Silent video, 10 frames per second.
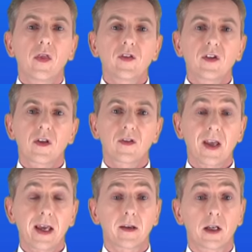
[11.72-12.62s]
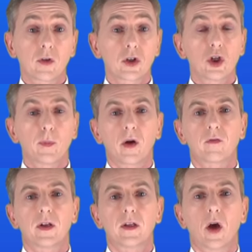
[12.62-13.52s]
This is the second of a two-part
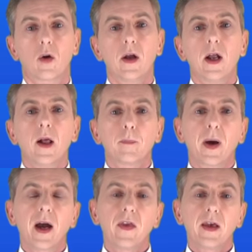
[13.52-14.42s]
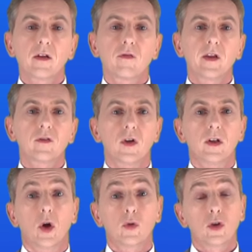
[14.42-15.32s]
video. By the end of this
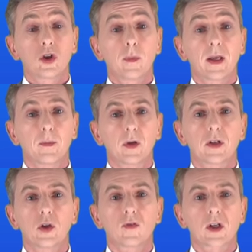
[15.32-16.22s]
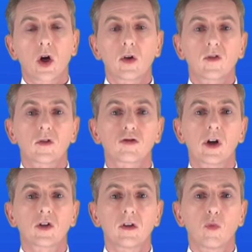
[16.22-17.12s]
video, you should be able to use the
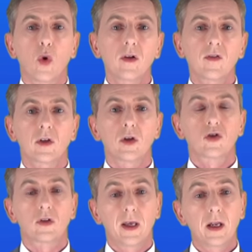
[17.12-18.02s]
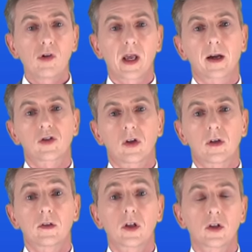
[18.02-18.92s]
concentration of one solution in a
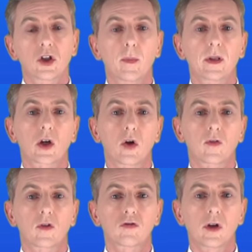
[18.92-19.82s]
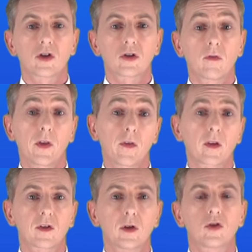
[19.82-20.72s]
reaction to determine the concentration of the other
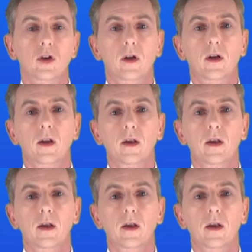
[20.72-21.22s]
solution.